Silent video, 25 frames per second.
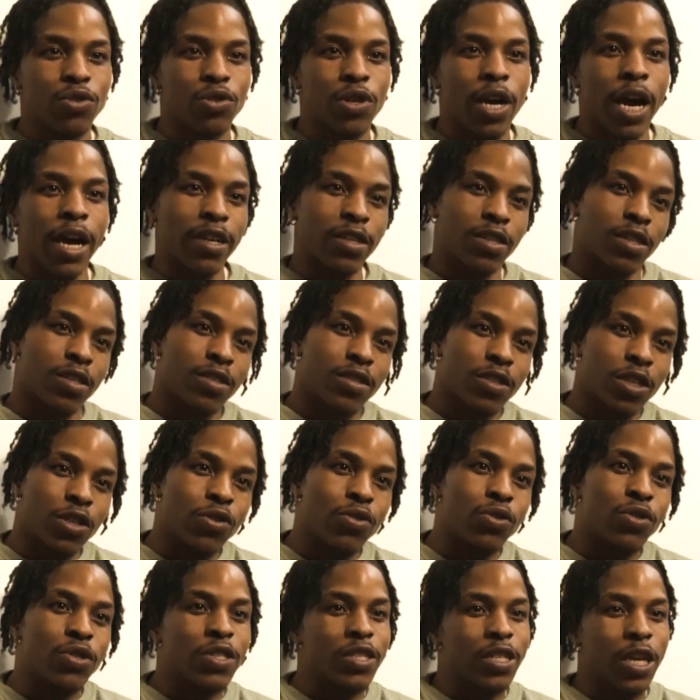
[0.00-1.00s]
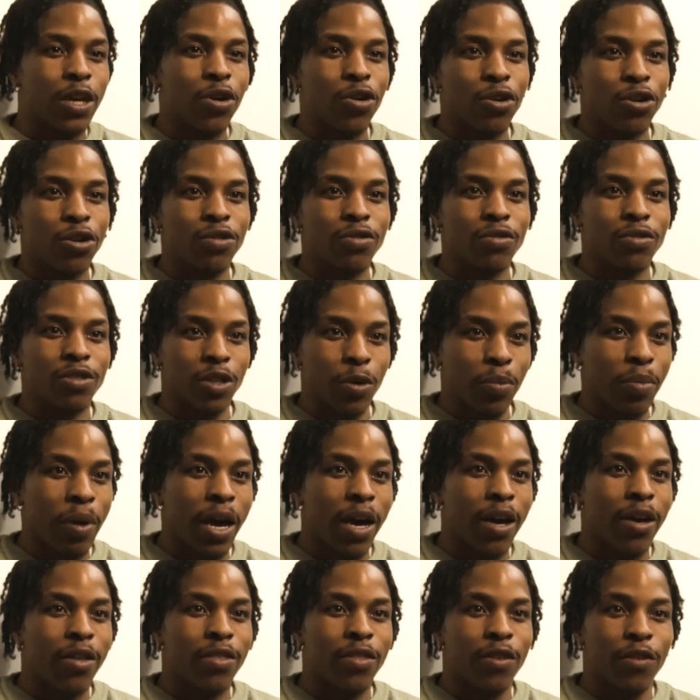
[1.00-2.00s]
You got to continue to stay on your
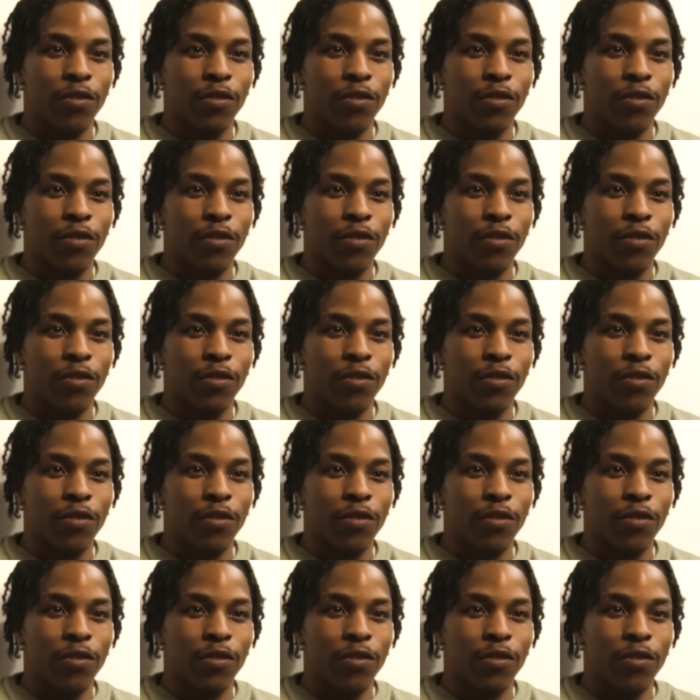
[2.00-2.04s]
path.